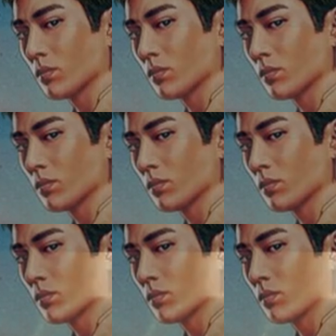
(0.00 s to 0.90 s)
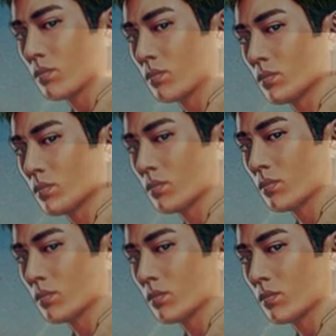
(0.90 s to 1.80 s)

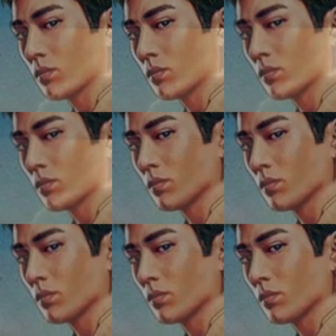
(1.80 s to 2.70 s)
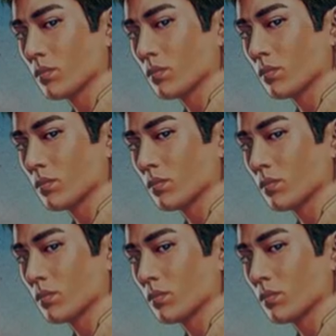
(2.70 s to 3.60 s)

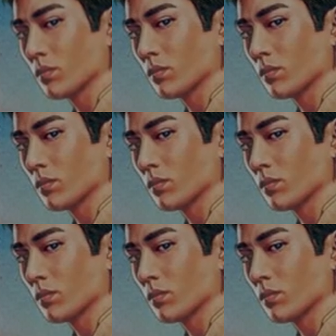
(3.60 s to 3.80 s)
The person shown says nothing.